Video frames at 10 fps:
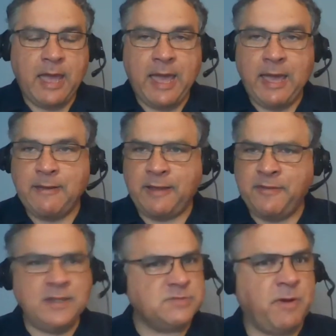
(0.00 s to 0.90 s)
And I
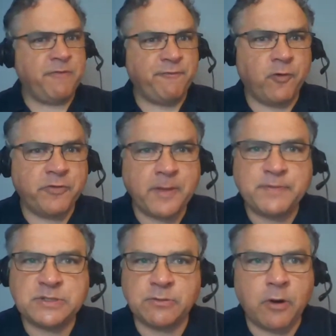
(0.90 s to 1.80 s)
think this fourth
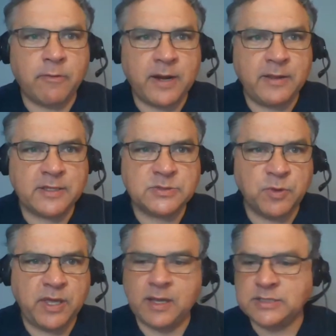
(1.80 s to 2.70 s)
episode already this
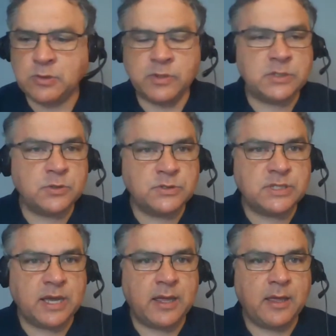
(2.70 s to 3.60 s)
week, and it's only Tuesday.